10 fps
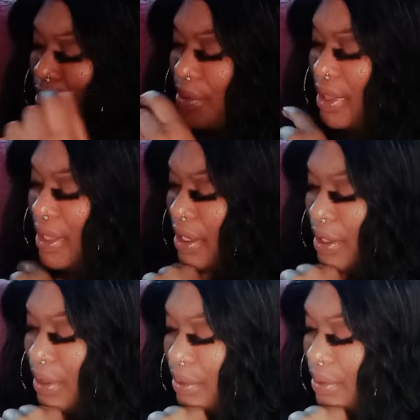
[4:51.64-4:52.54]
with you.
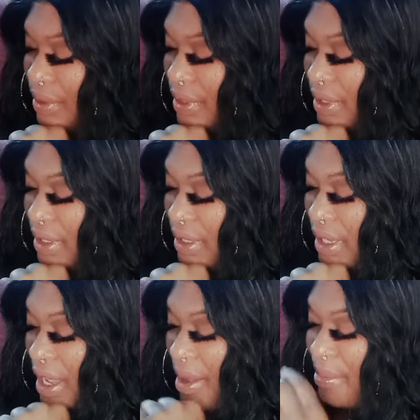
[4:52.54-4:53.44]

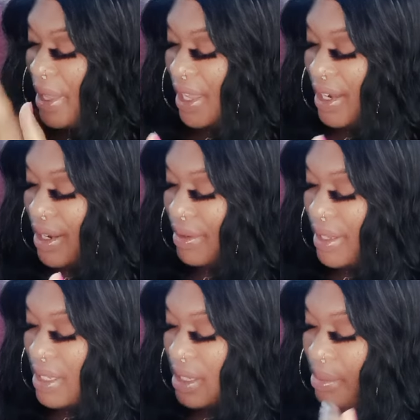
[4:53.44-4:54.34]
I'm picking up
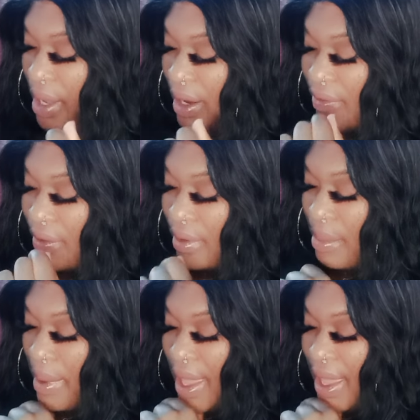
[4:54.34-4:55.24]
this somebody from the
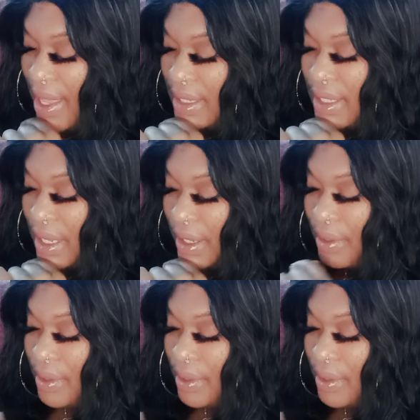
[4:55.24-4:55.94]
past though.